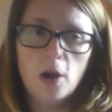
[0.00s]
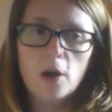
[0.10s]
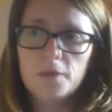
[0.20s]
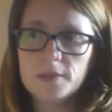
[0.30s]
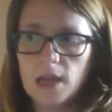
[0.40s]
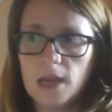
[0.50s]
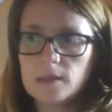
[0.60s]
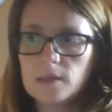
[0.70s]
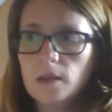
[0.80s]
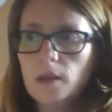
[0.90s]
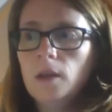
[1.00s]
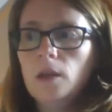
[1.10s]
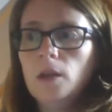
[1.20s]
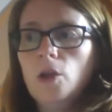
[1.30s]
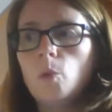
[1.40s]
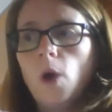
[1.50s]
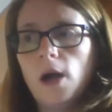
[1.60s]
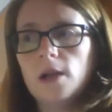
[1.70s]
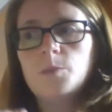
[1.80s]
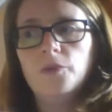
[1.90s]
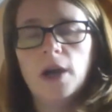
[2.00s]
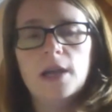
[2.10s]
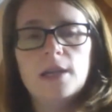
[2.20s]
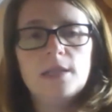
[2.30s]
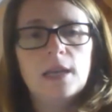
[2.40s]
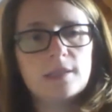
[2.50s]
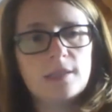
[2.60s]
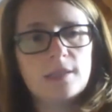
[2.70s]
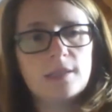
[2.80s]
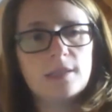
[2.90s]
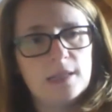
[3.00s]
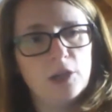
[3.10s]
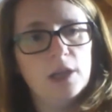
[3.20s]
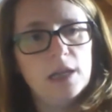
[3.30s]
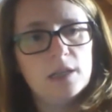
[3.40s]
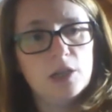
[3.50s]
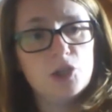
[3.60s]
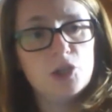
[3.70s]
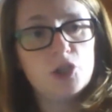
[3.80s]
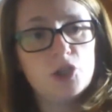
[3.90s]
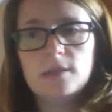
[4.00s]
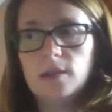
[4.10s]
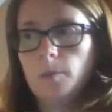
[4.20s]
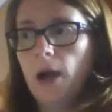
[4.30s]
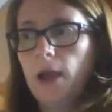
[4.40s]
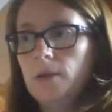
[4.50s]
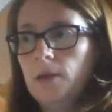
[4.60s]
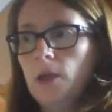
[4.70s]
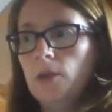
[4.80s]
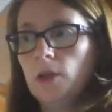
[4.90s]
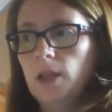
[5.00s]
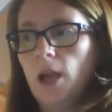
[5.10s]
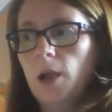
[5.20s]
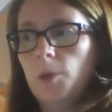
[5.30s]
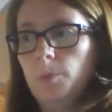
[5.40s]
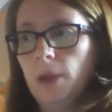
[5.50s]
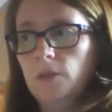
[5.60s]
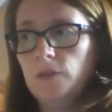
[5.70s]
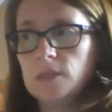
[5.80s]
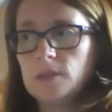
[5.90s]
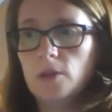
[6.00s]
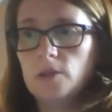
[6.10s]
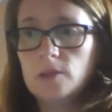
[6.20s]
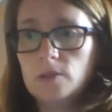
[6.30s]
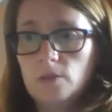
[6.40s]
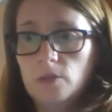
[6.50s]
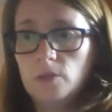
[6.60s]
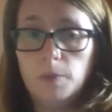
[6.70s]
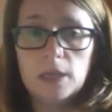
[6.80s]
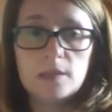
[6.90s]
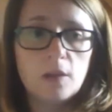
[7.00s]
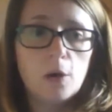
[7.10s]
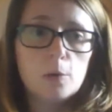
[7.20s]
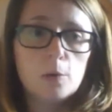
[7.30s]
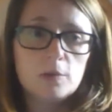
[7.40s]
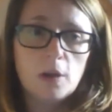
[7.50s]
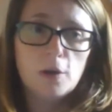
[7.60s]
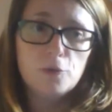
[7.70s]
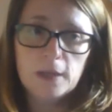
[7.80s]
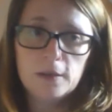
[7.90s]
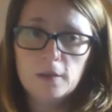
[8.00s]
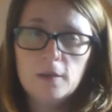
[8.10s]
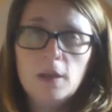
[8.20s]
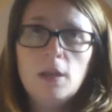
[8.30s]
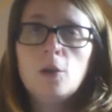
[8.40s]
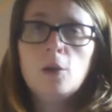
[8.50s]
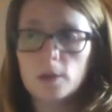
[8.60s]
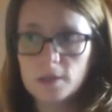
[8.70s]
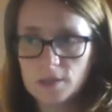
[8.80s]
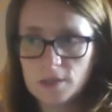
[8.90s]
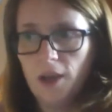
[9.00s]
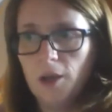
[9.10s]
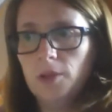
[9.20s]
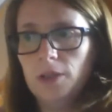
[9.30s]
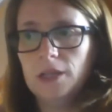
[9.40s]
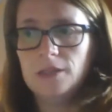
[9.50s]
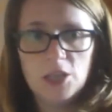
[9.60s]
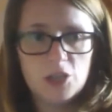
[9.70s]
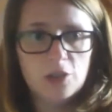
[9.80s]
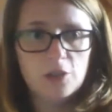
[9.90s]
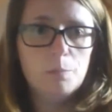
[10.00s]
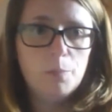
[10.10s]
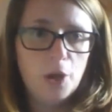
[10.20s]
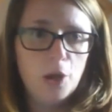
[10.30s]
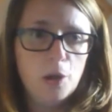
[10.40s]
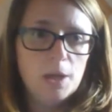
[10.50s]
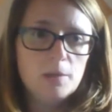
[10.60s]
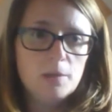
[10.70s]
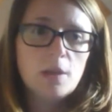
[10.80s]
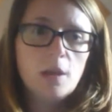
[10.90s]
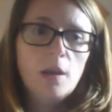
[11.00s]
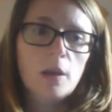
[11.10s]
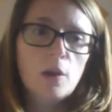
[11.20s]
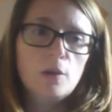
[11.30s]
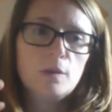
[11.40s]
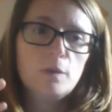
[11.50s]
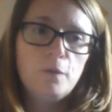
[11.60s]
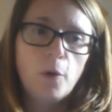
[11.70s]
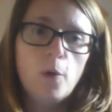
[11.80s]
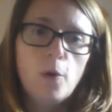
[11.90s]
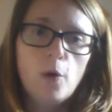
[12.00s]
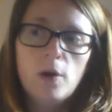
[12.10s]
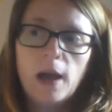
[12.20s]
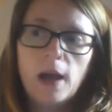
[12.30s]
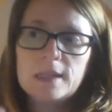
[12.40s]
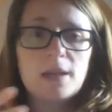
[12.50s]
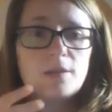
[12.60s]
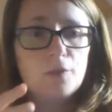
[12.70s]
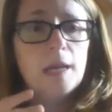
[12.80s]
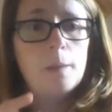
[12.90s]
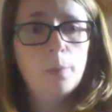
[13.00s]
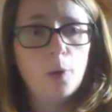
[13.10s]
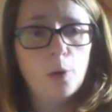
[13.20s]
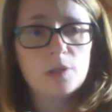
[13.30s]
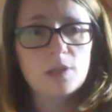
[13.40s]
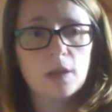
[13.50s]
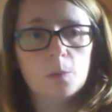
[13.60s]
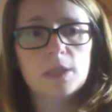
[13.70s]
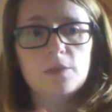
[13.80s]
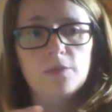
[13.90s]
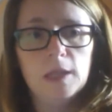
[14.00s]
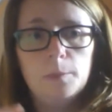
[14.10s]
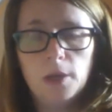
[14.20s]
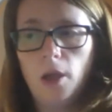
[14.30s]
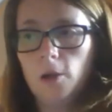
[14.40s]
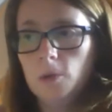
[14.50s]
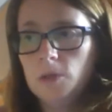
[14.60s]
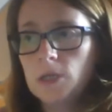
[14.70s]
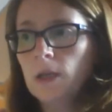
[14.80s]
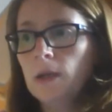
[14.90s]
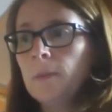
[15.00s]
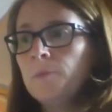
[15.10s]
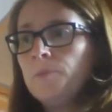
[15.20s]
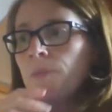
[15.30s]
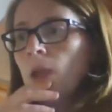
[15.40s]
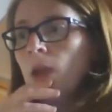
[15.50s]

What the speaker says: offset, whilst providing, as I said earlier, assurances to the buyer that the climate benefits being sold are real, quantifiable, additional and permanent. And those four aspects are really important when developing a code.